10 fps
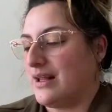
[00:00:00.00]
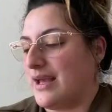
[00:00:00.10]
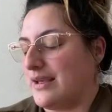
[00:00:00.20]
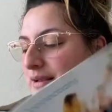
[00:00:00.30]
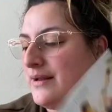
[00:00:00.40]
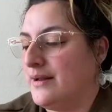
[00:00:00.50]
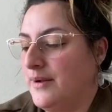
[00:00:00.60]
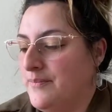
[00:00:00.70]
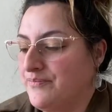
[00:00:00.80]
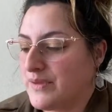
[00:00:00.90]
like,
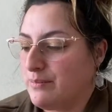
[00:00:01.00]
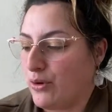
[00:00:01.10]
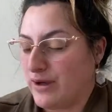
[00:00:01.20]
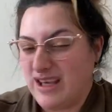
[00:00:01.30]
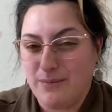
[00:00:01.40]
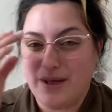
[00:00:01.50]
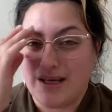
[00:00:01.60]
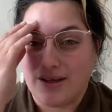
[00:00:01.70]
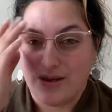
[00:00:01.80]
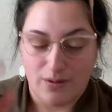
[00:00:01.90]

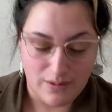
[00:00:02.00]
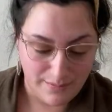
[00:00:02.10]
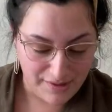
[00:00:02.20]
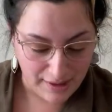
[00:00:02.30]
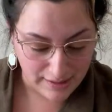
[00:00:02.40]
bohemian, you know what I'm saying?